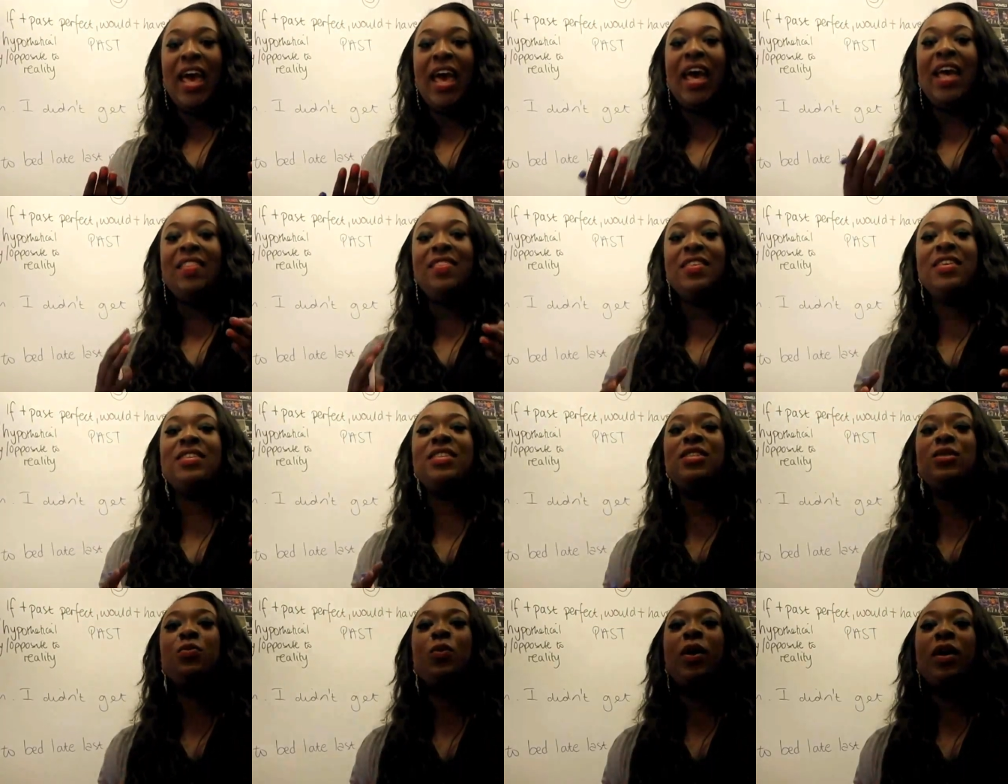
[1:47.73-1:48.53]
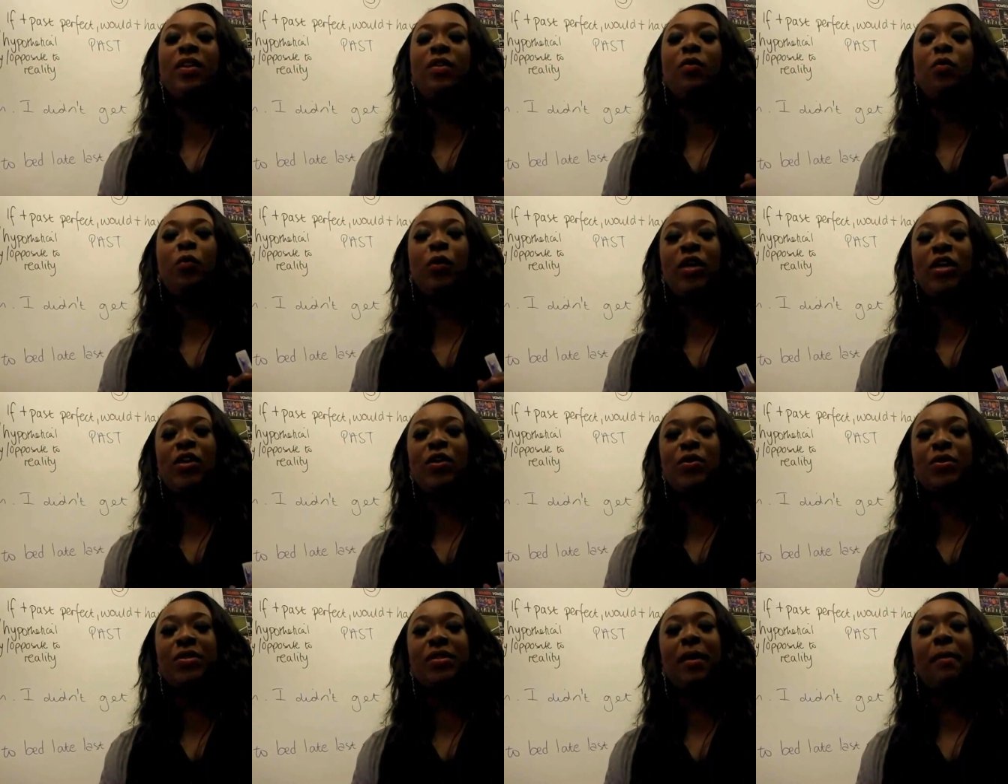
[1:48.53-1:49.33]
And this is when we
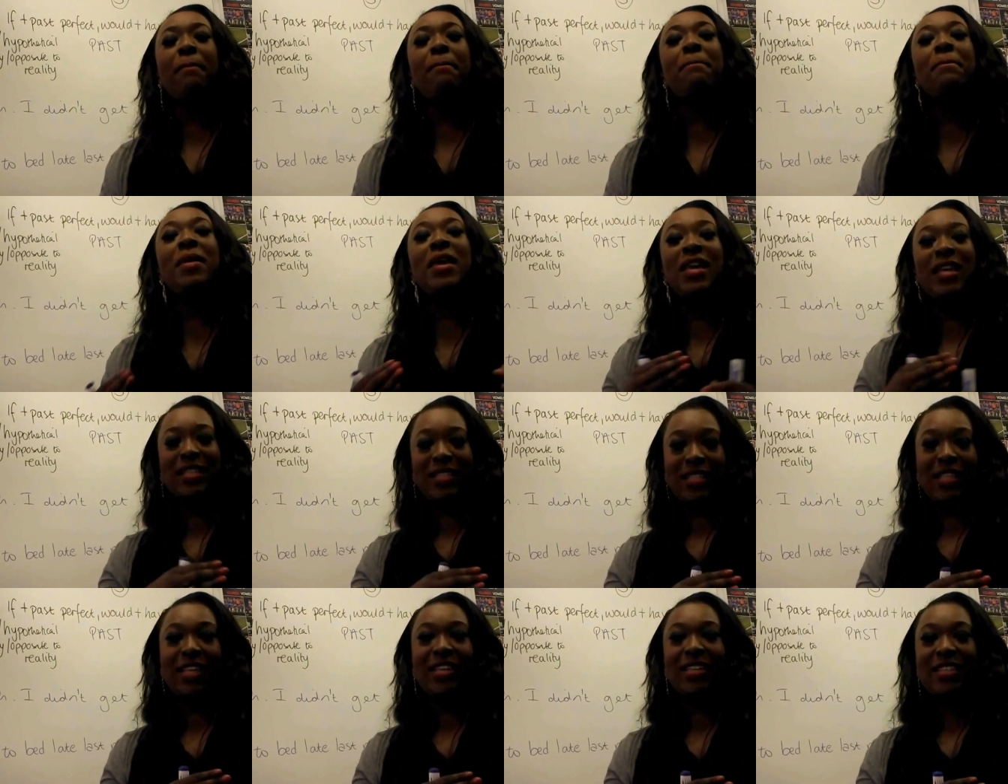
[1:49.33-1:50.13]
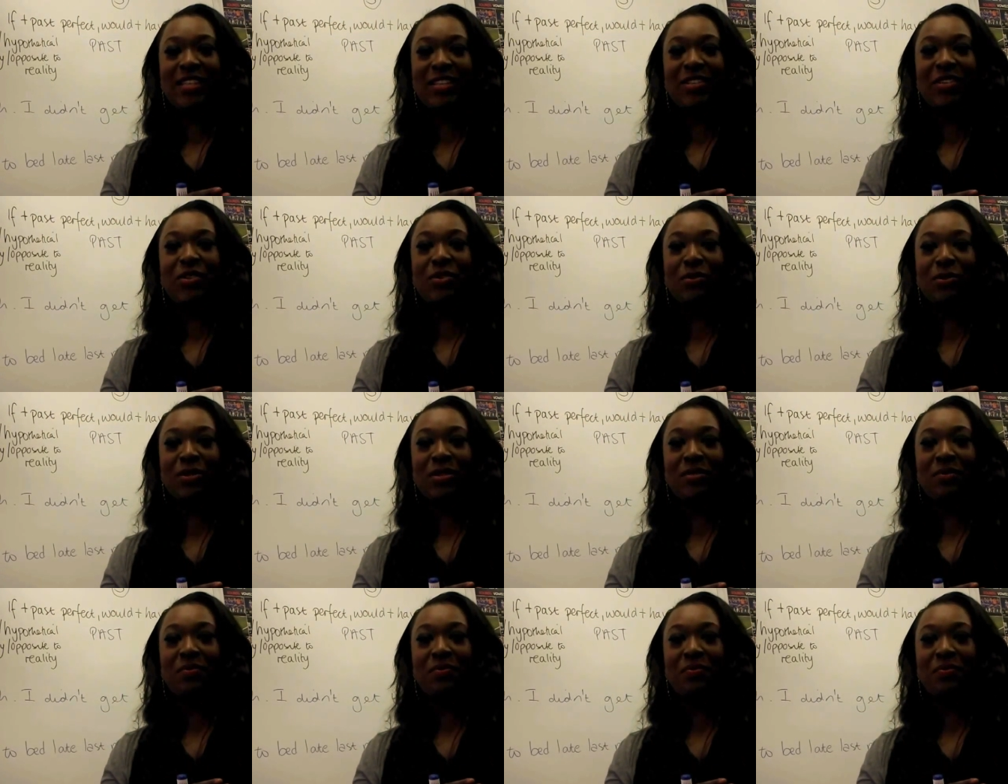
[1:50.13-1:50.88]
use mixed conditionals.